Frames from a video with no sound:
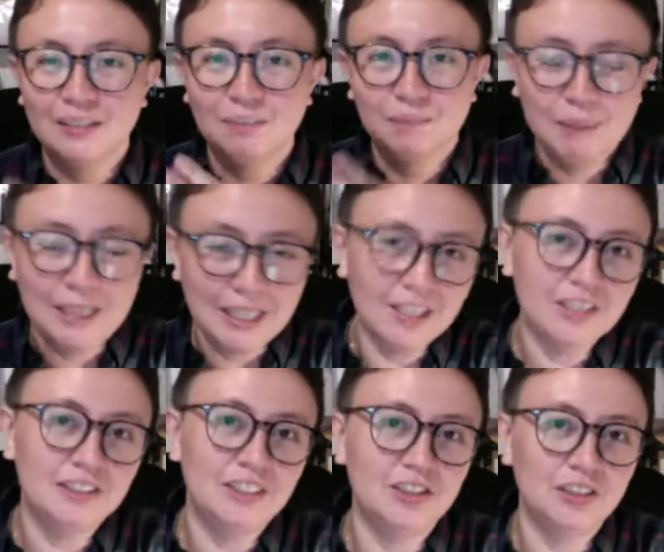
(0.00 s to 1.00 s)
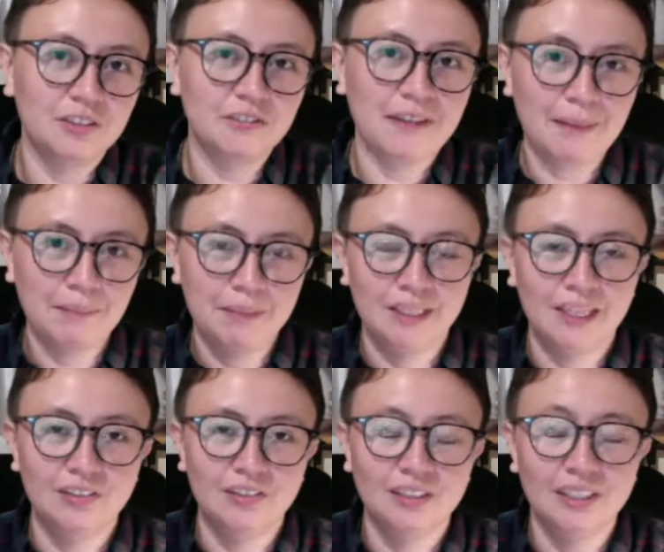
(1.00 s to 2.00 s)
being a creature of habit and
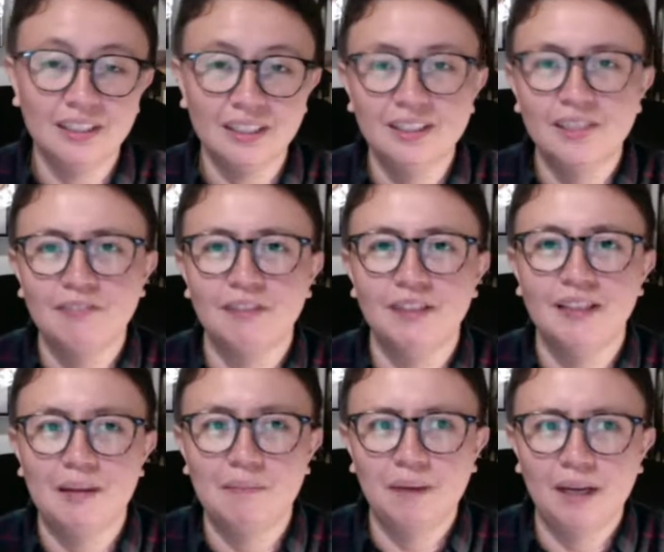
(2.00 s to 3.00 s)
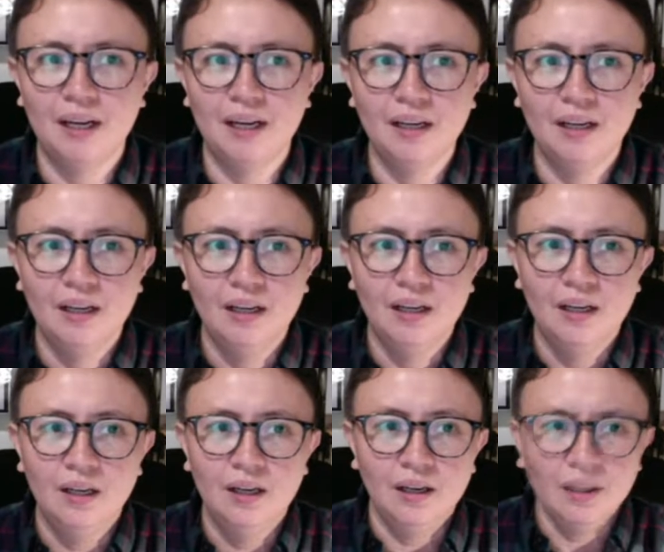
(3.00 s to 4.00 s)
routine. Kasi for them, parang,
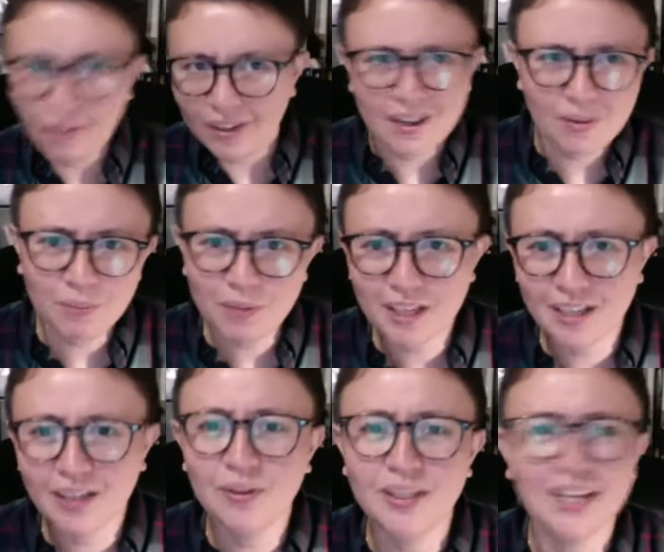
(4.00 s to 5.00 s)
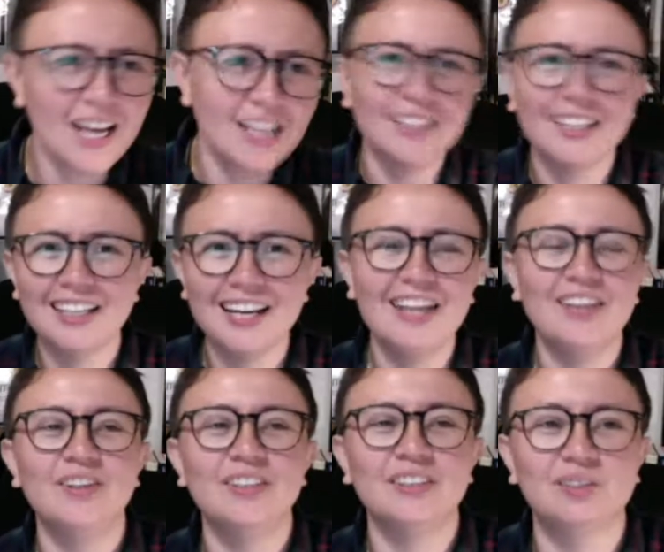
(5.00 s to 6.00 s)
okay, ako na yung gawin yan. Tara na, you
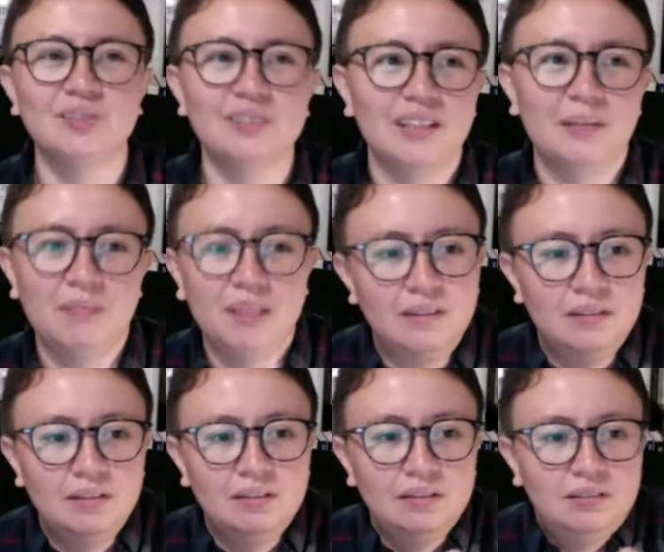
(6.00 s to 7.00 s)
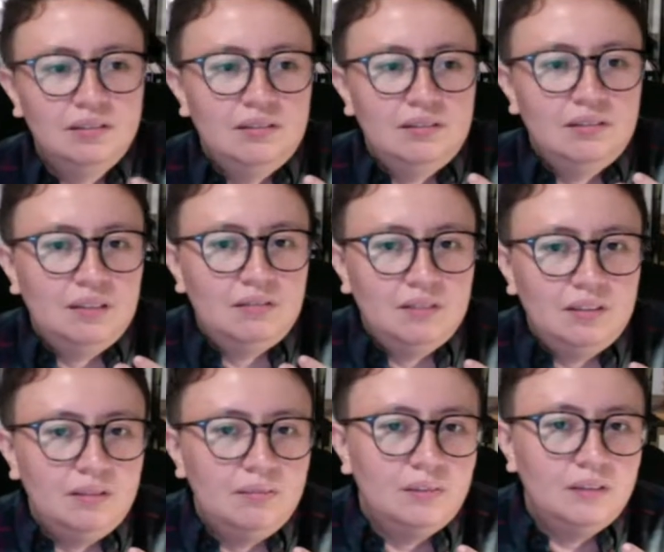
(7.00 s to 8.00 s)
know, let's do it. And I'm like, no, I
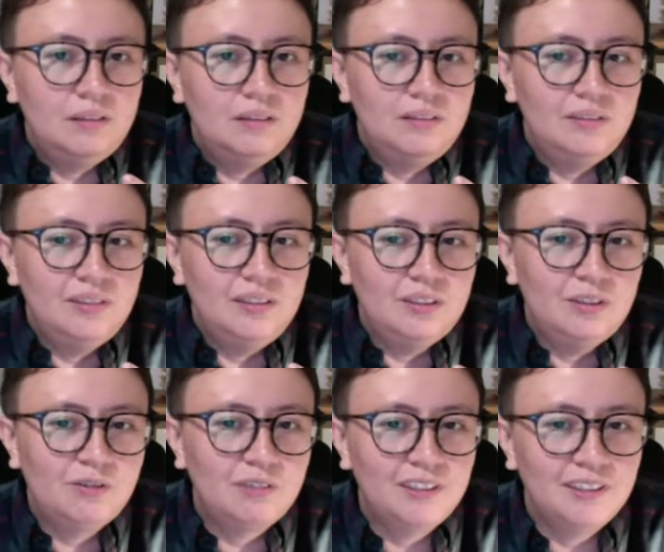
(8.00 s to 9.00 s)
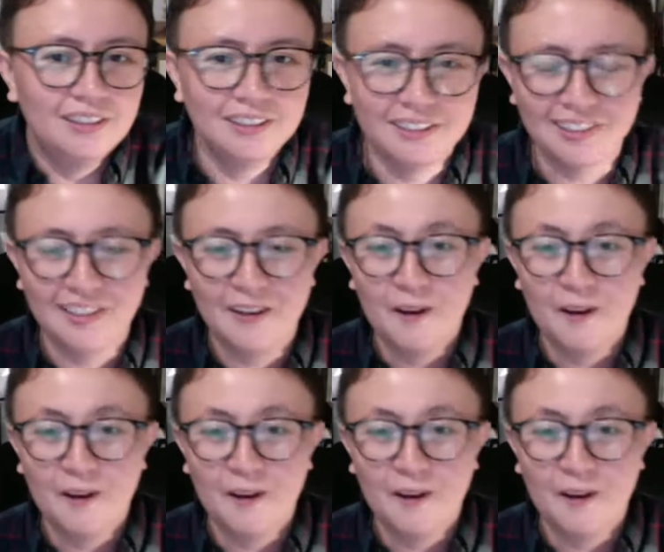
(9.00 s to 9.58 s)
really wanna do this first.